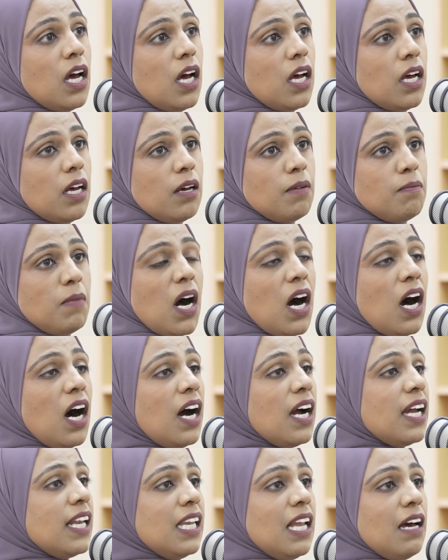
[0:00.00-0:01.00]

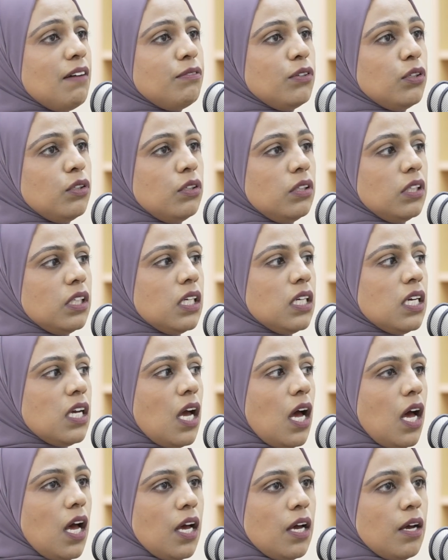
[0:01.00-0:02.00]
high level
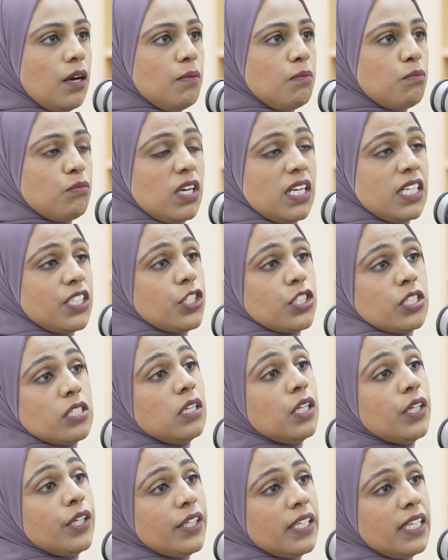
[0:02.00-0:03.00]
religious
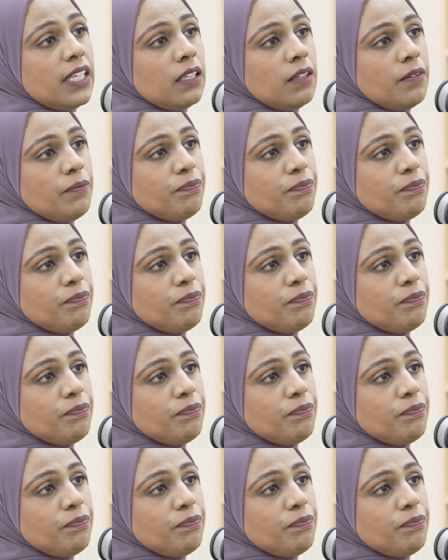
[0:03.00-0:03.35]
learning.